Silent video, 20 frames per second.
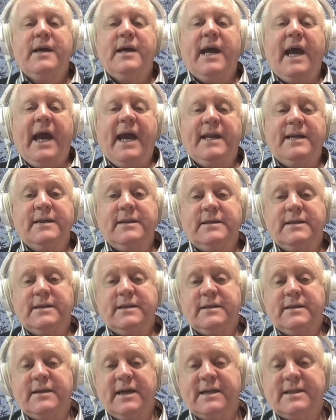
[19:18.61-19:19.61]
and
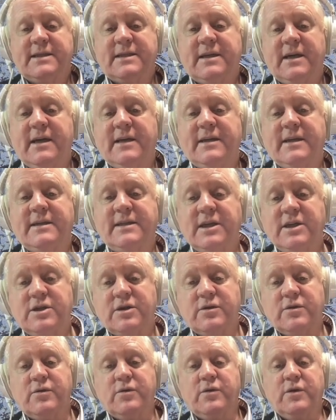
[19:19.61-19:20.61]
thus an
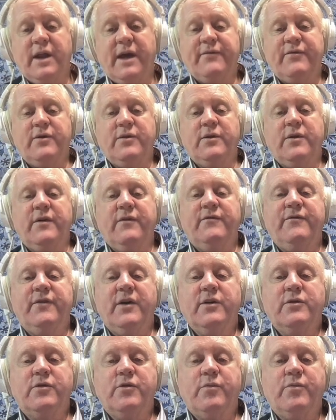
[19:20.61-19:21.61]
additional level of
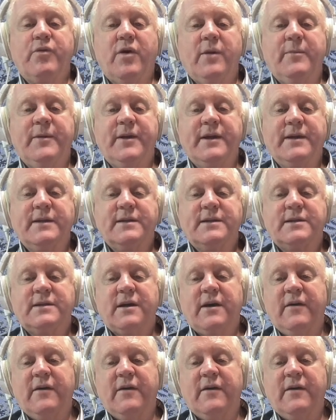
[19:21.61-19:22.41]
vocal prominence